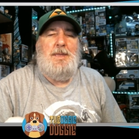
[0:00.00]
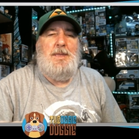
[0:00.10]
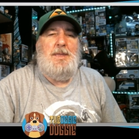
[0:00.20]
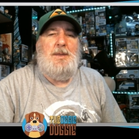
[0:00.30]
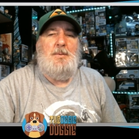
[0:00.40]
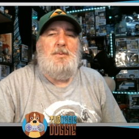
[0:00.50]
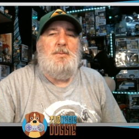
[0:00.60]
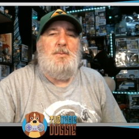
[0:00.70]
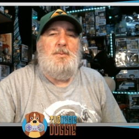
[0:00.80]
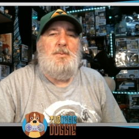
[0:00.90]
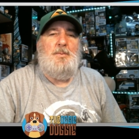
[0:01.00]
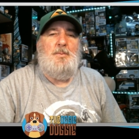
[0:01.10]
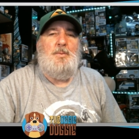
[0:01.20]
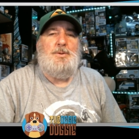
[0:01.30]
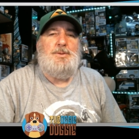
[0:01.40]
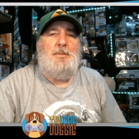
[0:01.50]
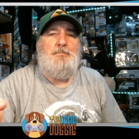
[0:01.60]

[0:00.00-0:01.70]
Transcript: It was a